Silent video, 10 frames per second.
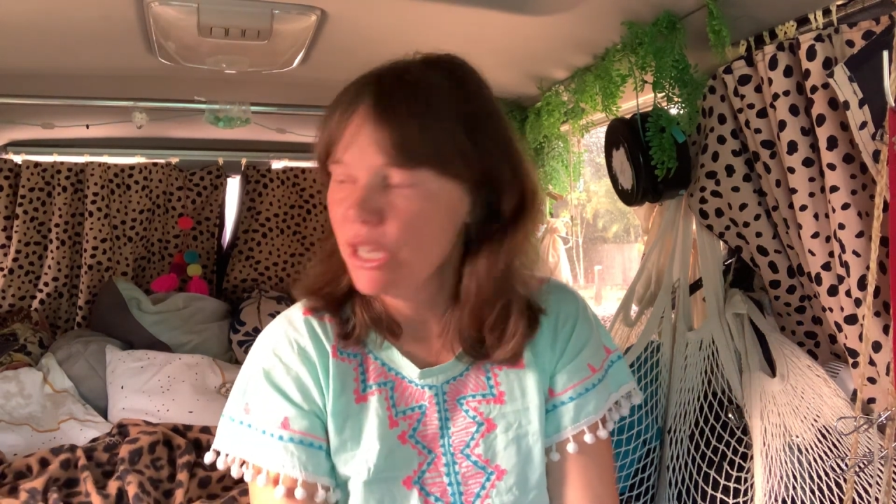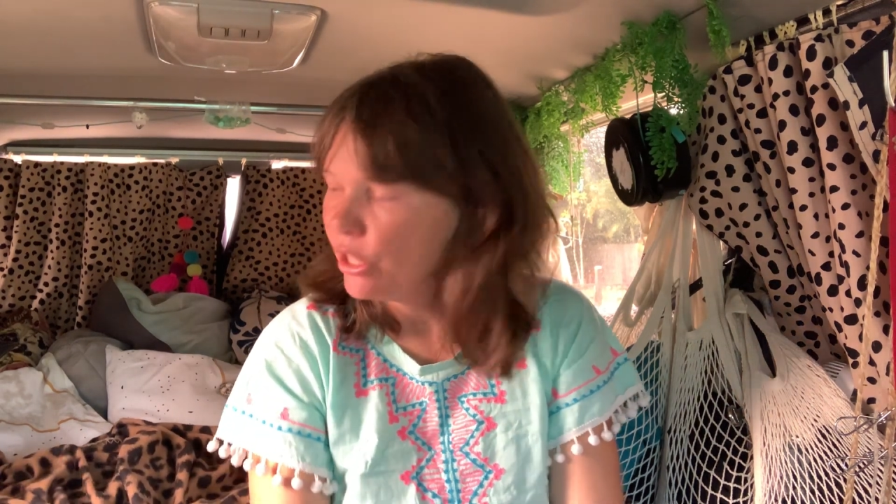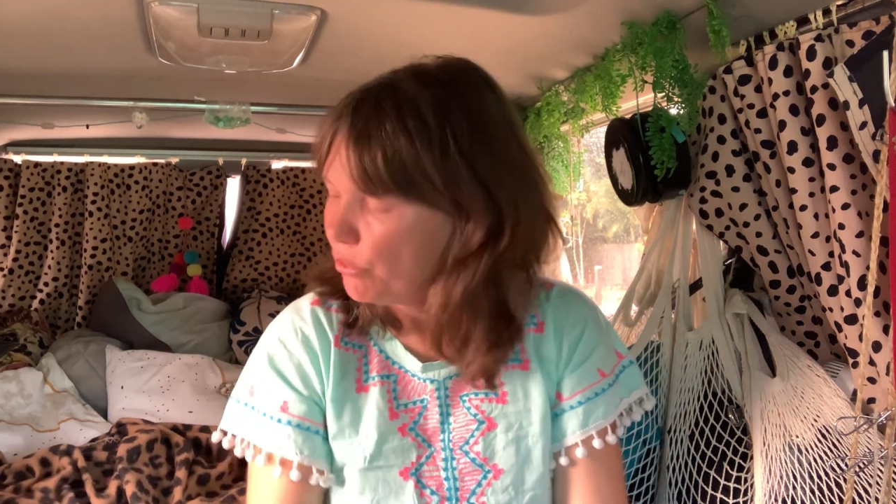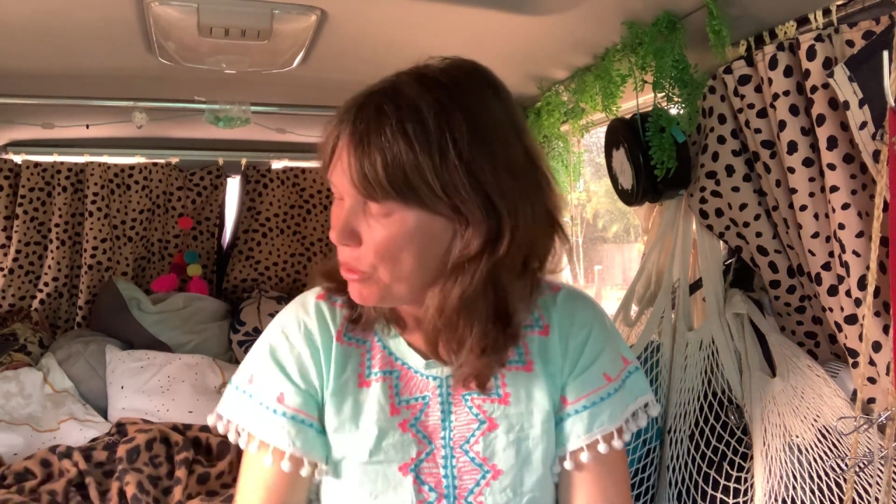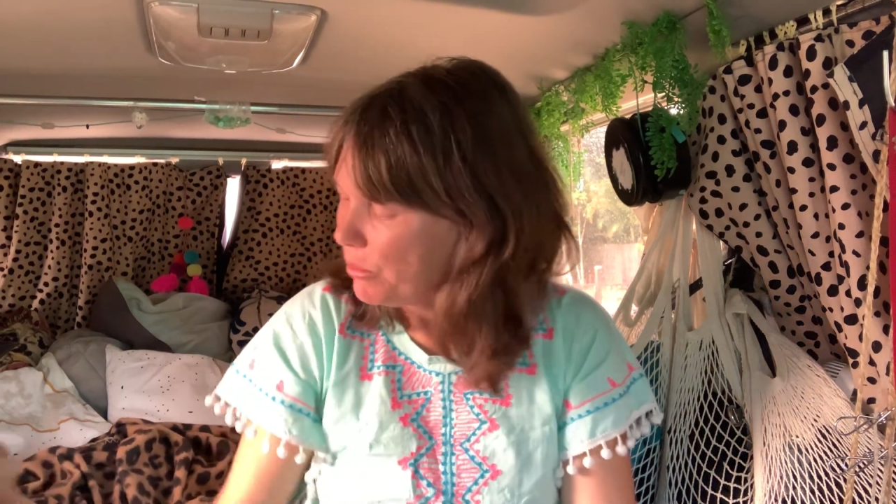
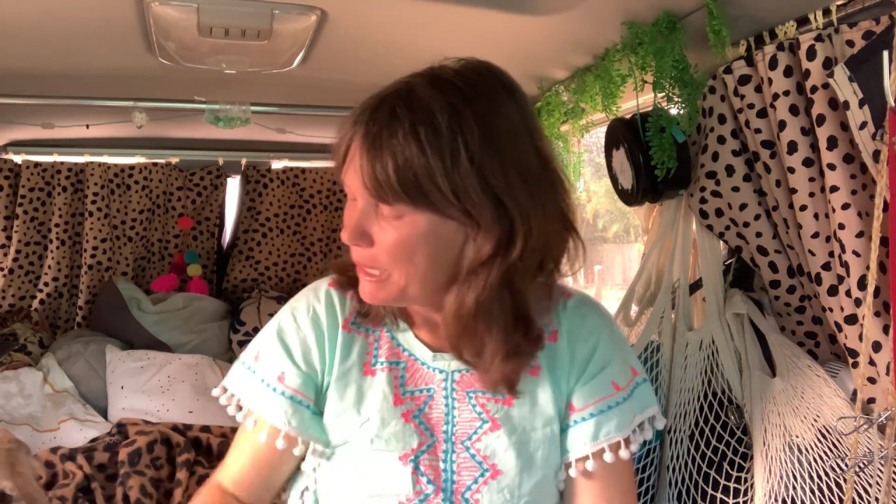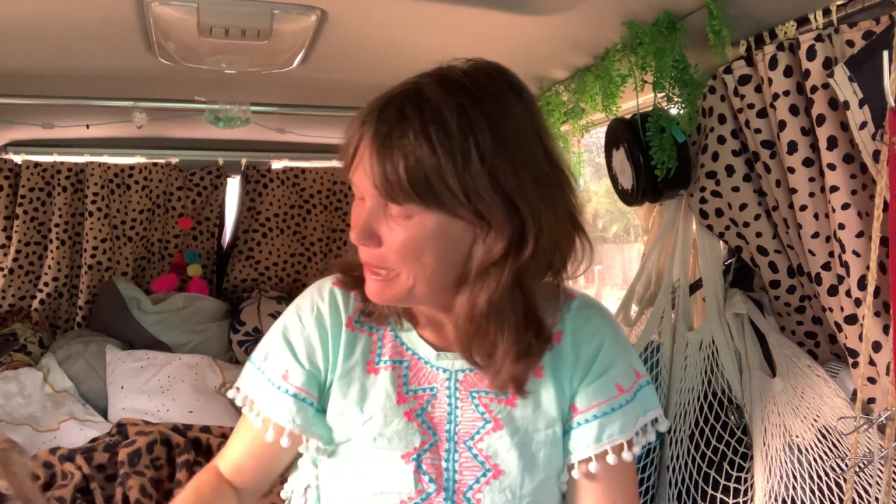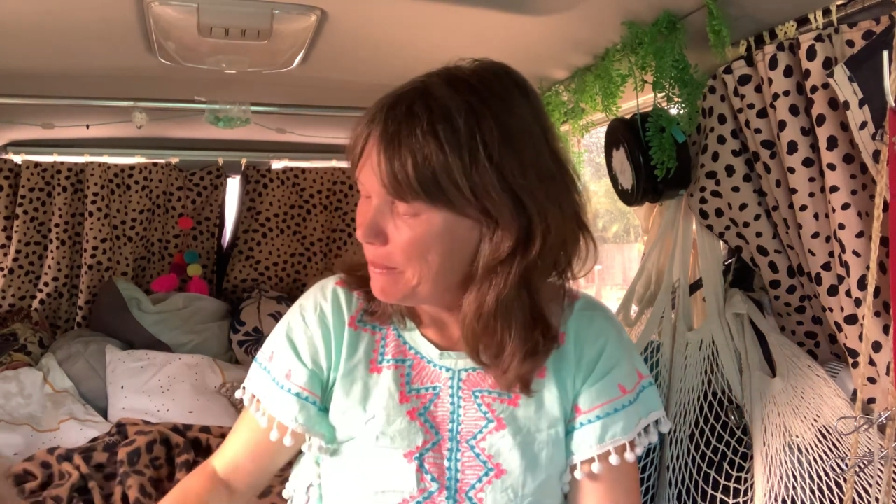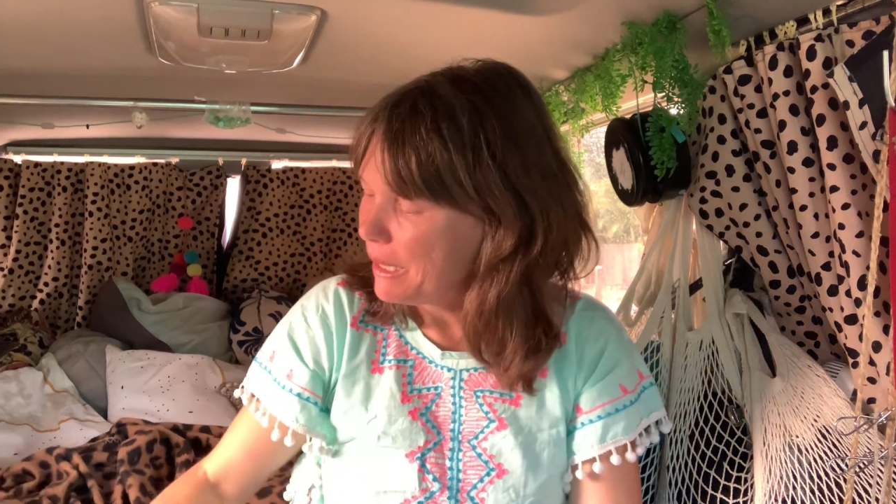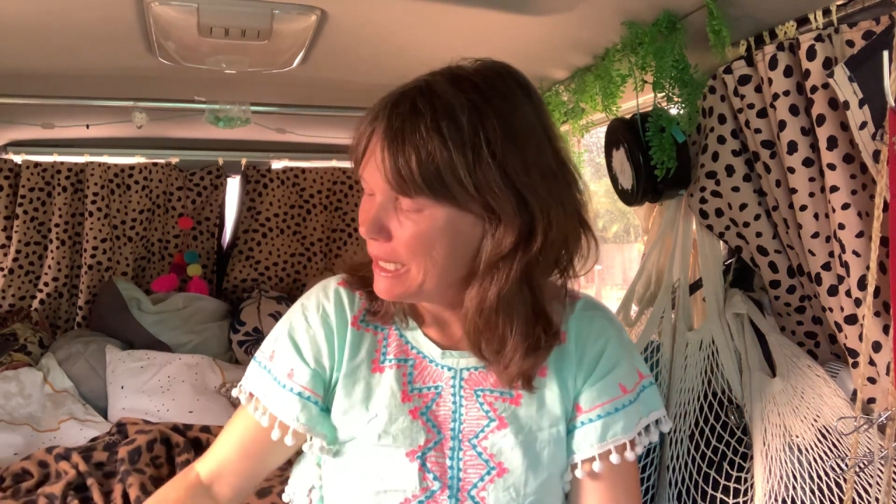You've probably
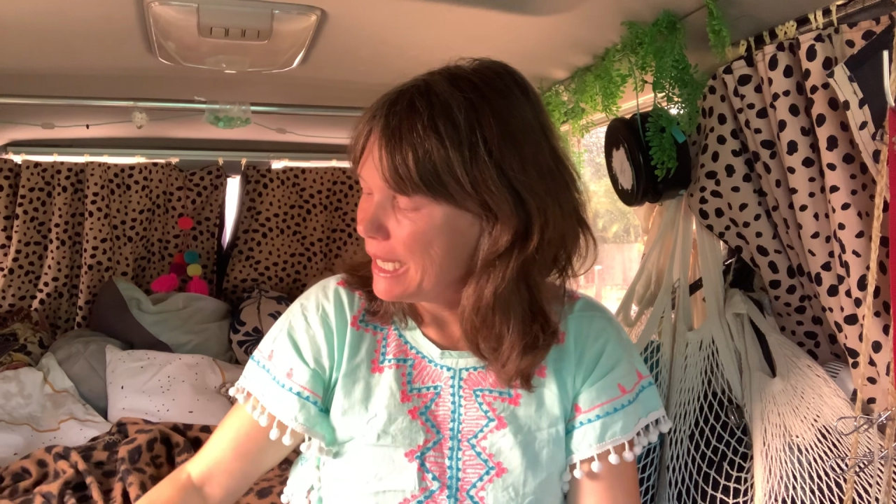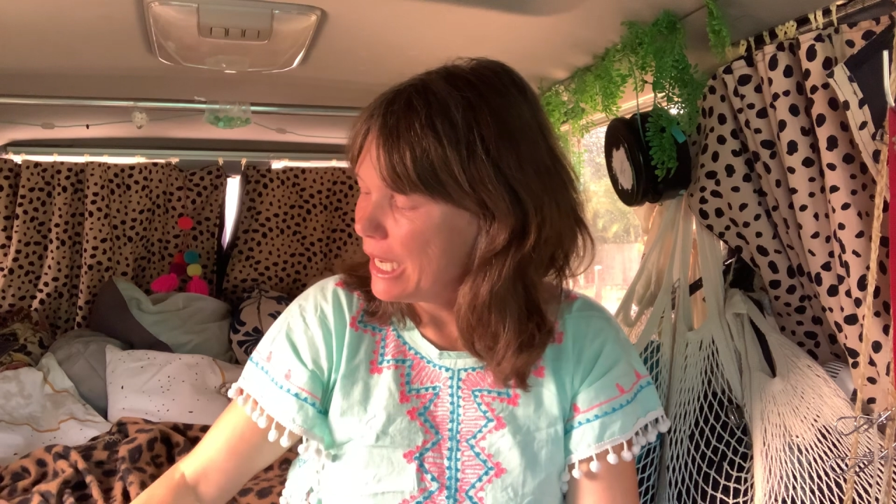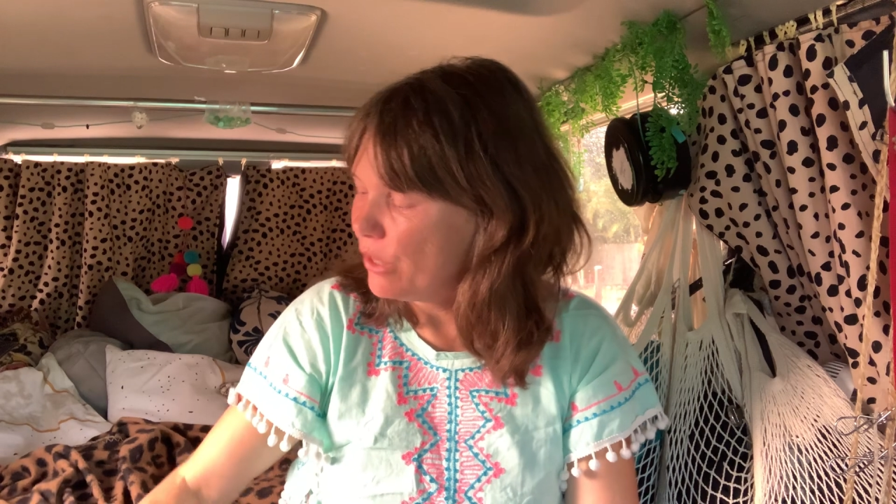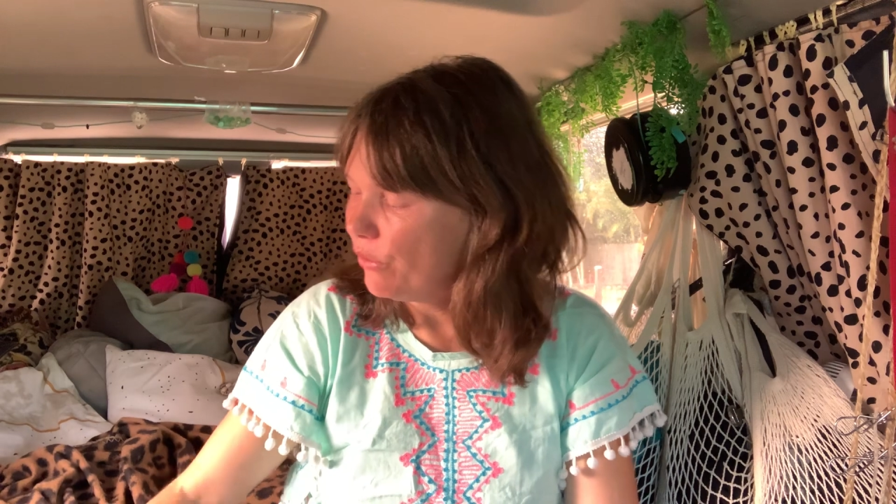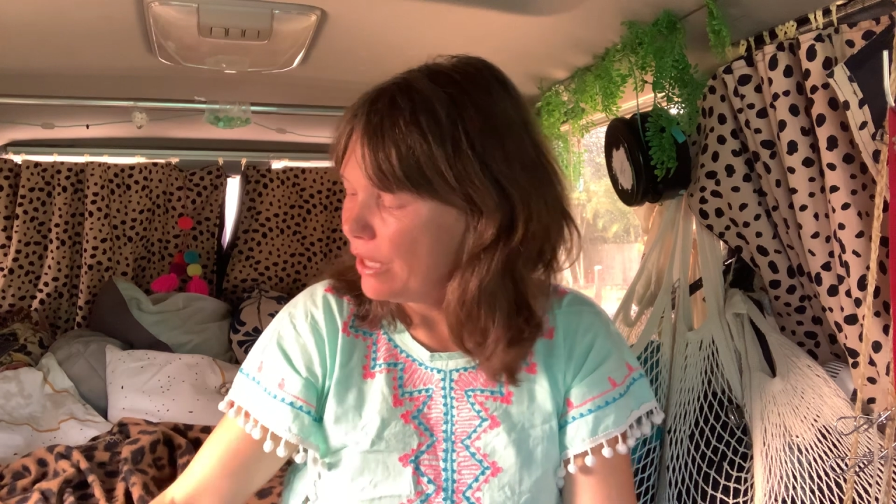been
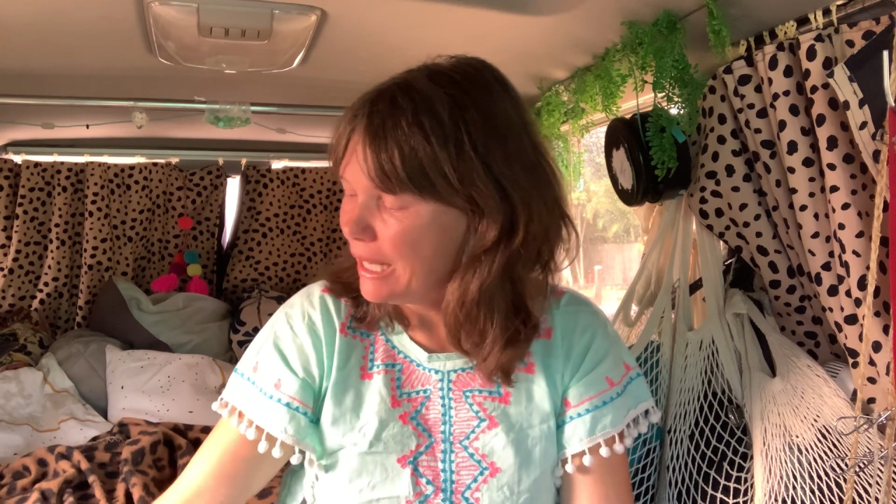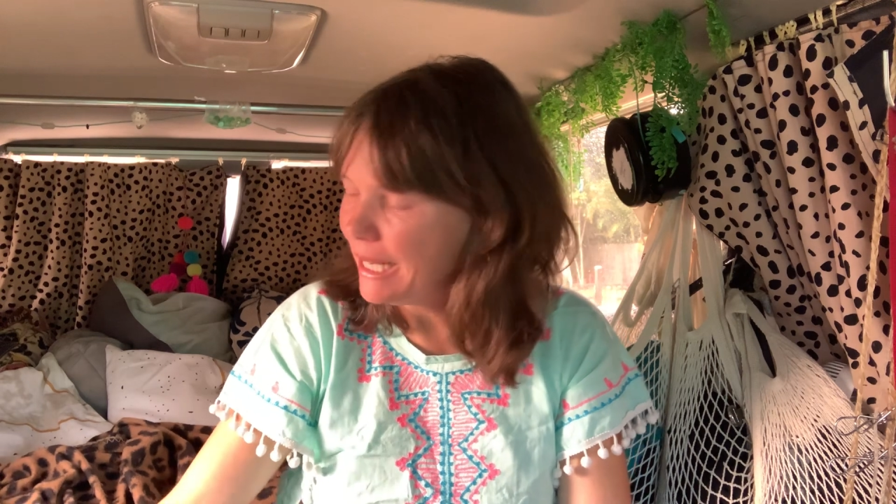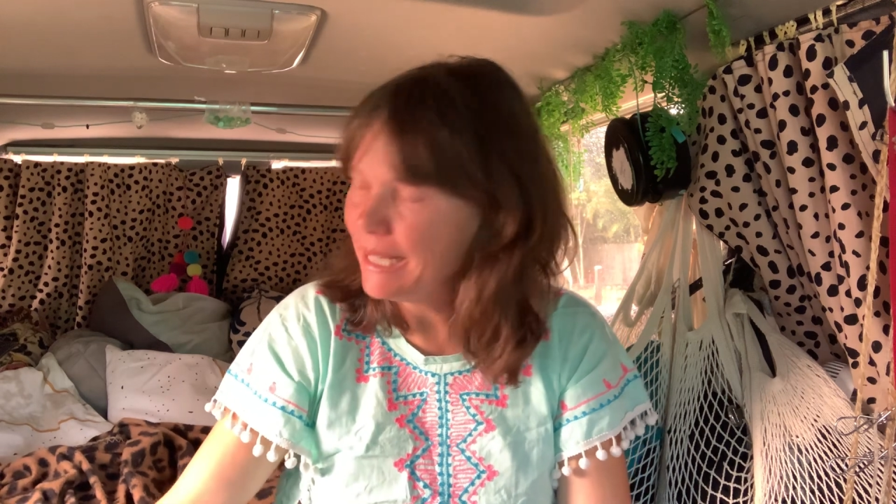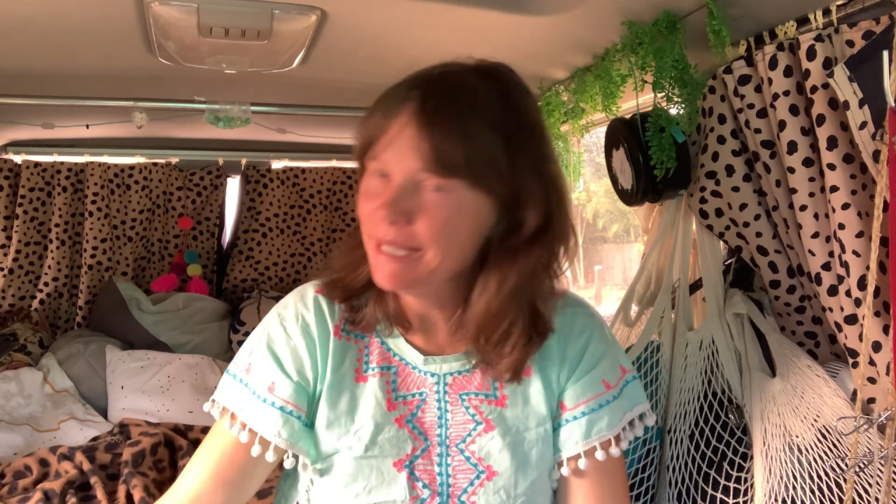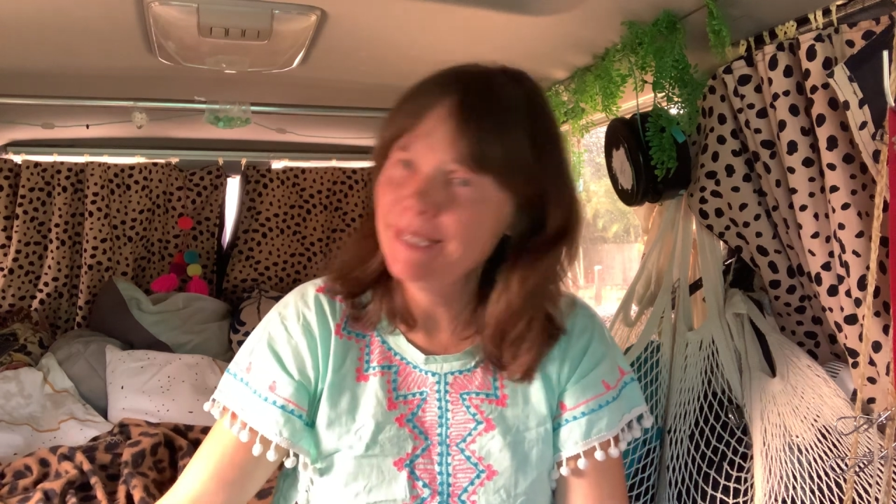together for
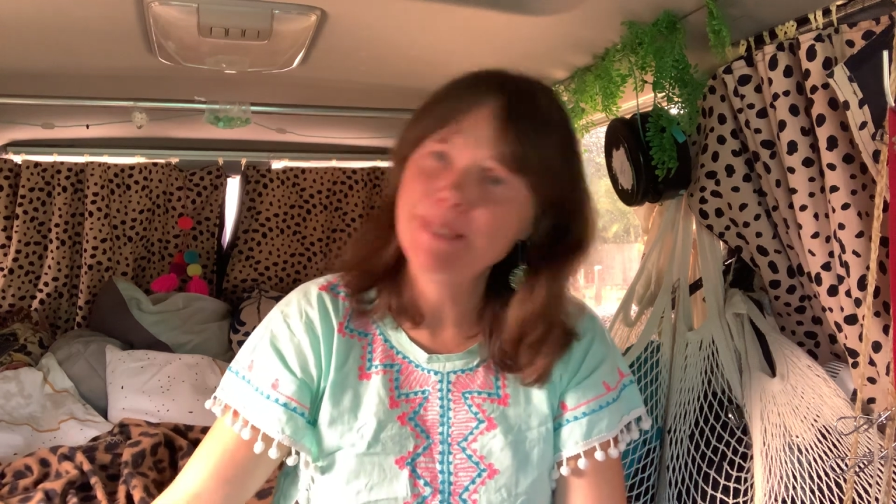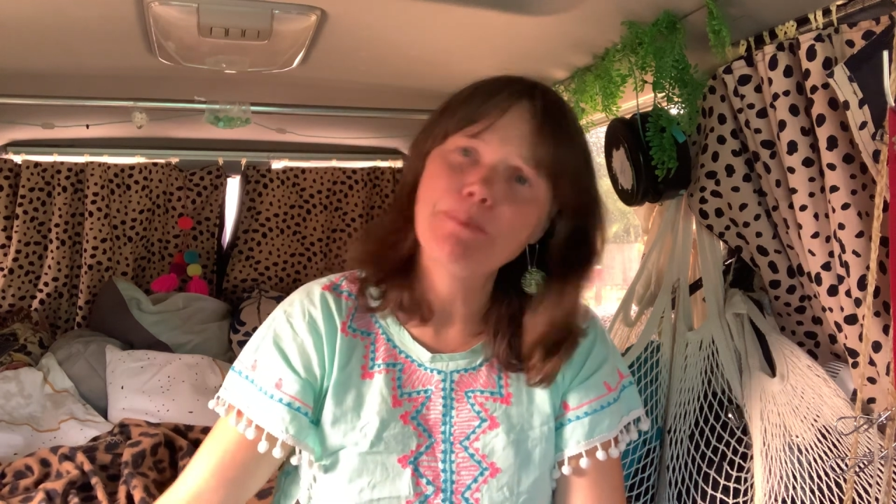years,